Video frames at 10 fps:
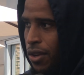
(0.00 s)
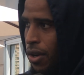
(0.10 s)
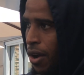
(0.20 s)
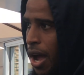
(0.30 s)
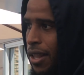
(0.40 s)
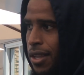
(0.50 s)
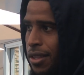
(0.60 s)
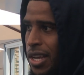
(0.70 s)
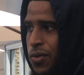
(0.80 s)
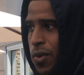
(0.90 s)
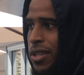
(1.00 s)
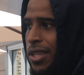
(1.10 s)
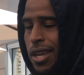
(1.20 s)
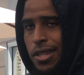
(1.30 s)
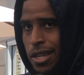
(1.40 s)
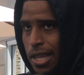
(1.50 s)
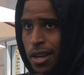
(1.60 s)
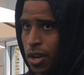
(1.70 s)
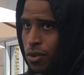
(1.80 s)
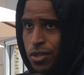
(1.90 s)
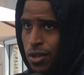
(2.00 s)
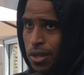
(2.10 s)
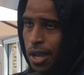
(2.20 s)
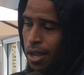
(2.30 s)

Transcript: You know, I think that's one thing that they know too